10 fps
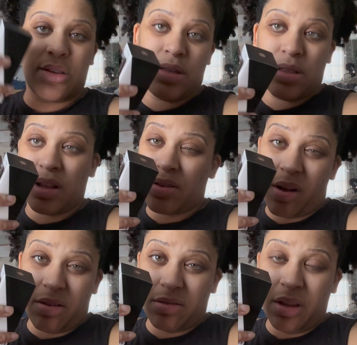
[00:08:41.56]
That's
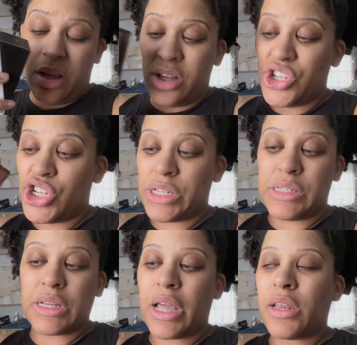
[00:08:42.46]
all. Just
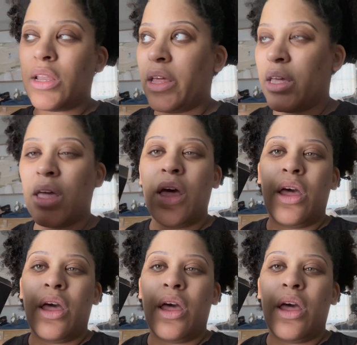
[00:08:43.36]
to kind of like